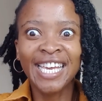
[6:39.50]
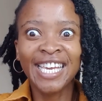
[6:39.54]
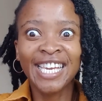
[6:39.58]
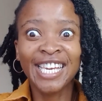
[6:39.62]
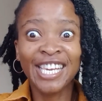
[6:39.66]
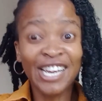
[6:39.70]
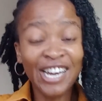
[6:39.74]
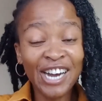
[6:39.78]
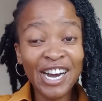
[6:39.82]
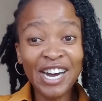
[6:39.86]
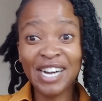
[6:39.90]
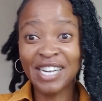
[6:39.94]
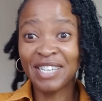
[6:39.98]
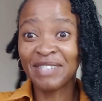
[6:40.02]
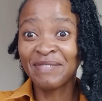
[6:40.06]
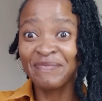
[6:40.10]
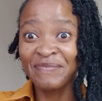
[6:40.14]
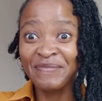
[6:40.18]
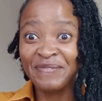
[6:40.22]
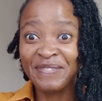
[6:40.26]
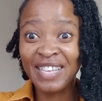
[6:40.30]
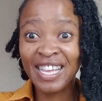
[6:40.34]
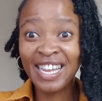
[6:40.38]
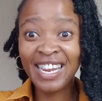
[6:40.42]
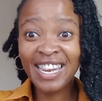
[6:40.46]
Yeah,
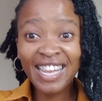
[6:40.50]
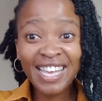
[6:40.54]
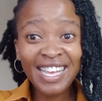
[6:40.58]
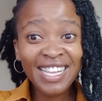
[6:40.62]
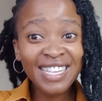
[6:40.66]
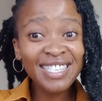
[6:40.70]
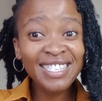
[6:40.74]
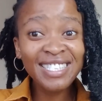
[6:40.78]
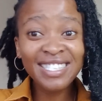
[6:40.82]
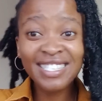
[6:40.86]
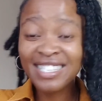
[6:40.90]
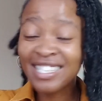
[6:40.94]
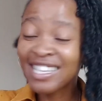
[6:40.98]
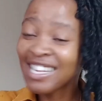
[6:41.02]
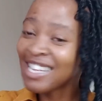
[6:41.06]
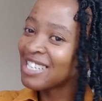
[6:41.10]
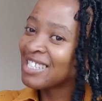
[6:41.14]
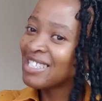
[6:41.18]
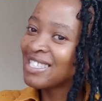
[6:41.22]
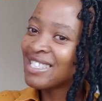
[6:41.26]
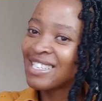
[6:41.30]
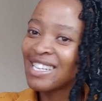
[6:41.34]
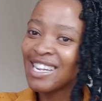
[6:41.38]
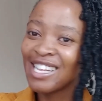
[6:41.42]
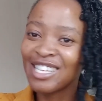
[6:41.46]

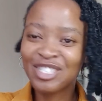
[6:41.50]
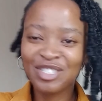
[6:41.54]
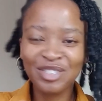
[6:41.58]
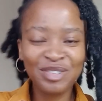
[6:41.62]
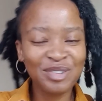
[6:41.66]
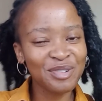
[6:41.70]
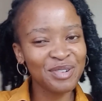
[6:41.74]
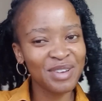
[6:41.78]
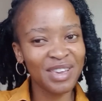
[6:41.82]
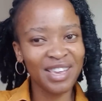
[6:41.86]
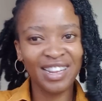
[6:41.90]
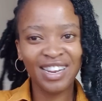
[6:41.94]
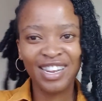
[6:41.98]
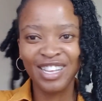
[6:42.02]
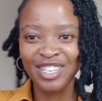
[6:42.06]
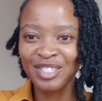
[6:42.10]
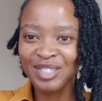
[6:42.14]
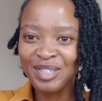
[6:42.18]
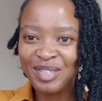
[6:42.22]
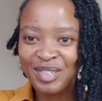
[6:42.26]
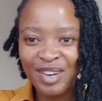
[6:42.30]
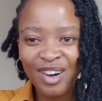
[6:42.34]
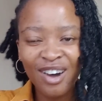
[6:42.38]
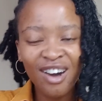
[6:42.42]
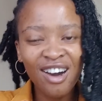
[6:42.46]
let's go in. Let's
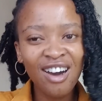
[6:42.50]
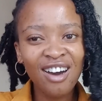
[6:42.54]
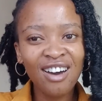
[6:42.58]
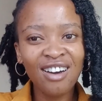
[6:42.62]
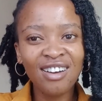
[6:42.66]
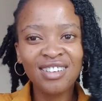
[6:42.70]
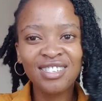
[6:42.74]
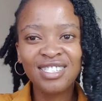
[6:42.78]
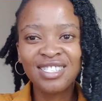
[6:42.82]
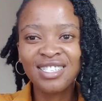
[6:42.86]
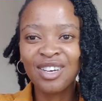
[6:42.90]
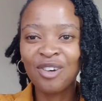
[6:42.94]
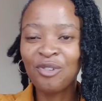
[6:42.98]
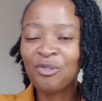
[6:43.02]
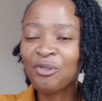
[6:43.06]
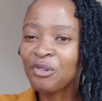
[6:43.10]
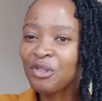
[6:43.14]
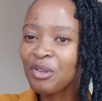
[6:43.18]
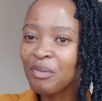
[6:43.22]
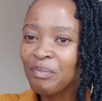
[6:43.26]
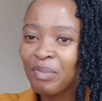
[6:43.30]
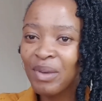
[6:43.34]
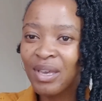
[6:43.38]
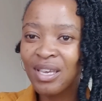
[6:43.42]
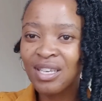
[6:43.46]
go hard. All
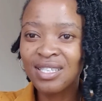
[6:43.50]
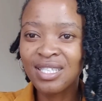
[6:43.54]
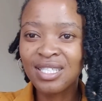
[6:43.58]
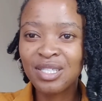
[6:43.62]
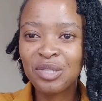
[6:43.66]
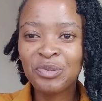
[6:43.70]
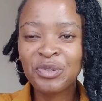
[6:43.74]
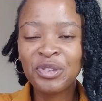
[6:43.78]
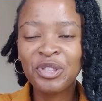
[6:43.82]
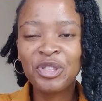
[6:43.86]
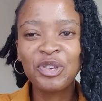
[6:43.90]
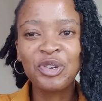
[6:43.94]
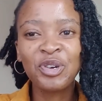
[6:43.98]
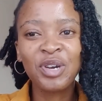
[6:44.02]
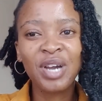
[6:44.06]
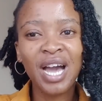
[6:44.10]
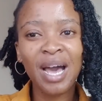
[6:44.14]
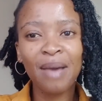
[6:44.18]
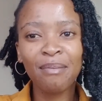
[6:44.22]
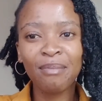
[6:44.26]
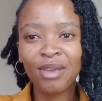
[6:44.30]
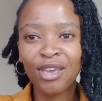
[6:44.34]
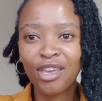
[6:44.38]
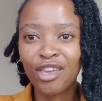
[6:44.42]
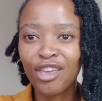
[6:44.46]
the best with your
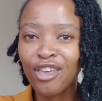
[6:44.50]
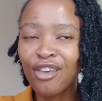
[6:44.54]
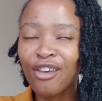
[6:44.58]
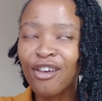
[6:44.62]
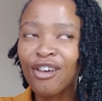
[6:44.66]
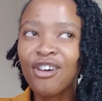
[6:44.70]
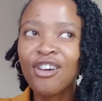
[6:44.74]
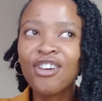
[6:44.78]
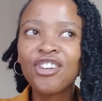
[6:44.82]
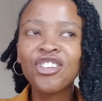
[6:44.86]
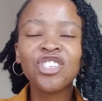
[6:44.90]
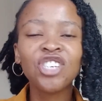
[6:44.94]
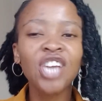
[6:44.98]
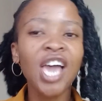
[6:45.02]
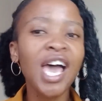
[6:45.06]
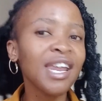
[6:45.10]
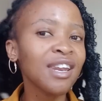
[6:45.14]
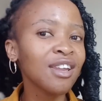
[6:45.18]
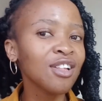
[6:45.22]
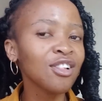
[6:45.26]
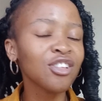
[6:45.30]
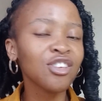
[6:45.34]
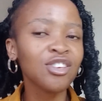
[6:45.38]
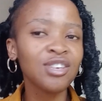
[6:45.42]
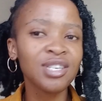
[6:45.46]
coming year.
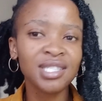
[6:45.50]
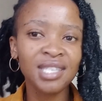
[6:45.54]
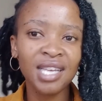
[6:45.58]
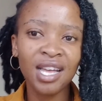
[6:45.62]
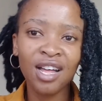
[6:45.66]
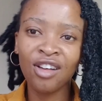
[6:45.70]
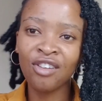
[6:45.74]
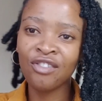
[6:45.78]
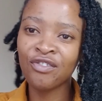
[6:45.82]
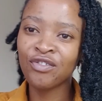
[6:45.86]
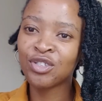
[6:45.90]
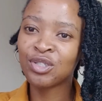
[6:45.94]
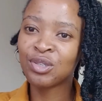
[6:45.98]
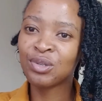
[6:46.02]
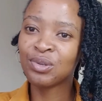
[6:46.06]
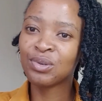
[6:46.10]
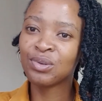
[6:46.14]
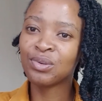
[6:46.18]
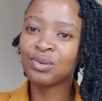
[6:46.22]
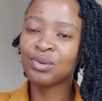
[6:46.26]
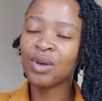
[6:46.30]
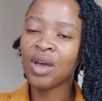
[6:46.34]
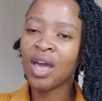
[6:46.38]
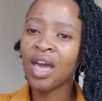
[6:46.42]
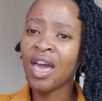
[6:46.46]
Channel yourself
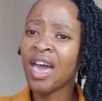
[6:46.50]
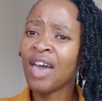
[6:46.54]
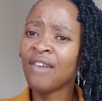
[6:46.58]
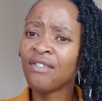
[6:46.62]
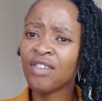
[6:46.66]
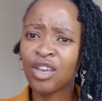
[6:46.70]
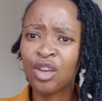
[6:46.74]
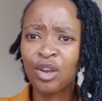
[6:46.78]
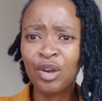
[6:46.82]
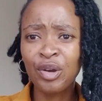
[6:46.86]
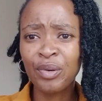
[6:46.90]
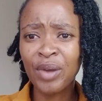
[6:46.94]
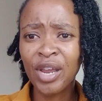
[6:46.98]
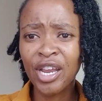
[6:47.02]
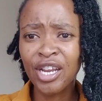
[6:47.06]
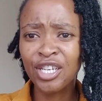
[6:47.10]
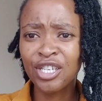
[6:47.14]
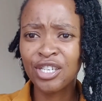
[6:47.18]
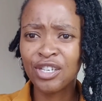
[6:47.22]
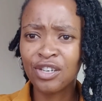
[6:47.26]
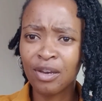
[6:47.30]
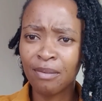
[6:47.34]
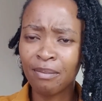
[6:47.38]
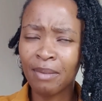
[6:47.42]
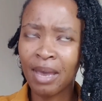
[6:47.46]
to having a
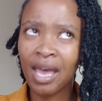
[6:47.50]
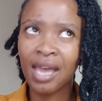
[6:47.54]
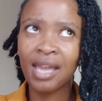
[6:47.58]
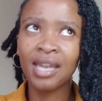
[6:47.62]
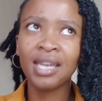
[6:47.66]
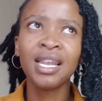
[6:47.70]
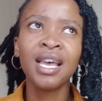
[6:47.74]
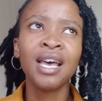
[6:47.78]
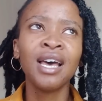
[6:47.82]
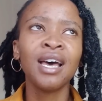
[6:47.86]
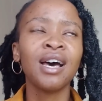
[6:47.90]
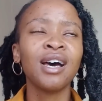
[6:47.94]
great year, man.